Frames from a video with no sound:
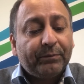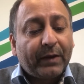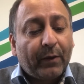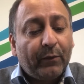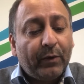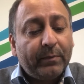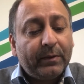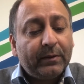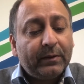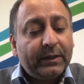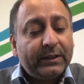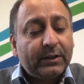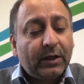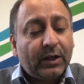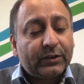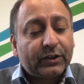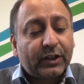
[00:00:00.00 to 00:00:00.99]
Rimmel is
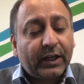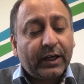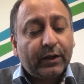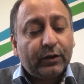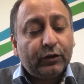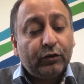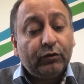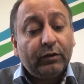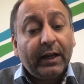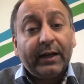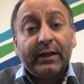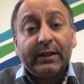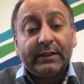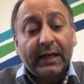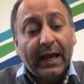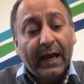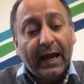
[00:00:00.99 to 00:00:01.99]
asking, do
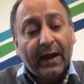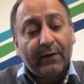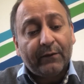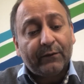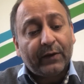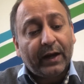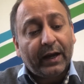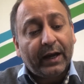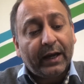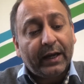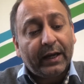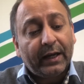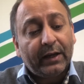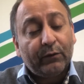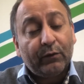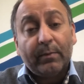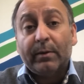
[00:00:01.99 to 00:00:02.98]
lenders have
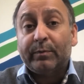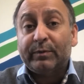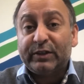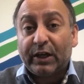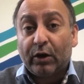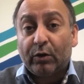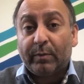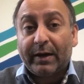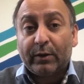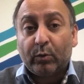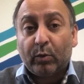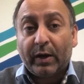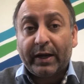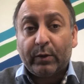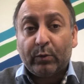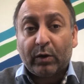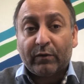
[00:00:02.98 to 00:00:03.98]
a... Rimmel Patel, by the
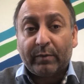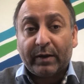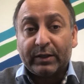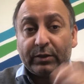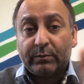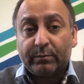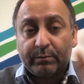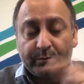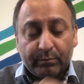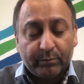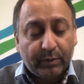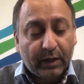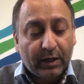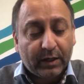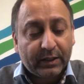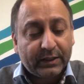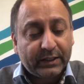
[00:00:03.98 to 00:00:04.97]
way, one of my
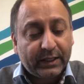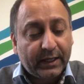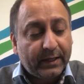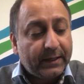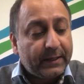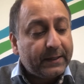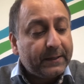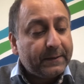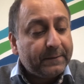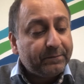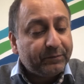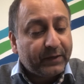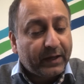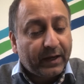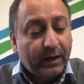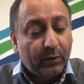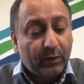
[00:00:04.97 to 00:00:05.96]
partners there,
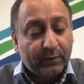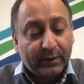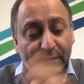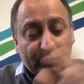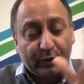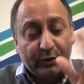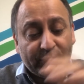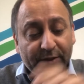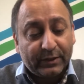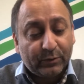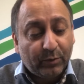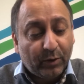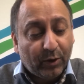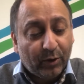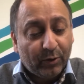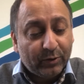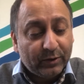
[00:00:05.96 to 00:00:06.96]
one of my students as
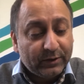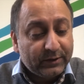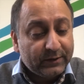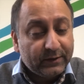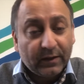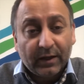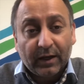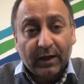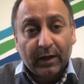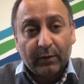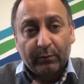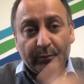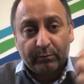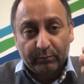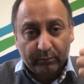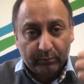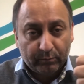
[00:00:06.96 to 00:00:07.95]
well.
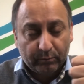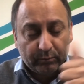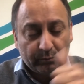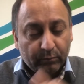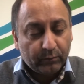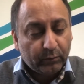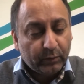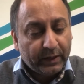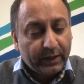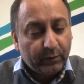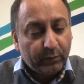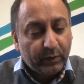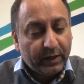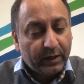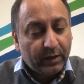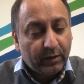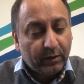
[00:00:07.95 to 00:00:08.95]

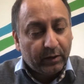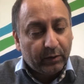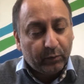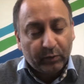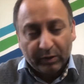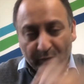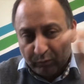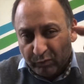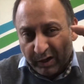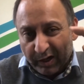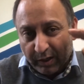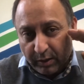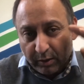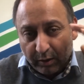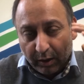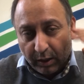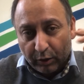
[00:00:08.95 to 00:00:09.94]
Really
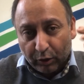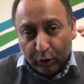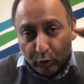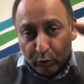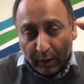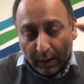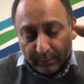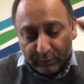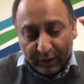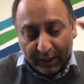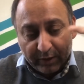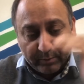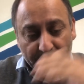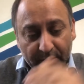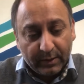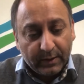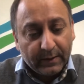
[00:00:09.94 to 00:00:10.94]
clued up
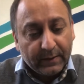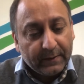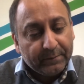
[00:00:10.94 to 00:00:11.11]
gentleman.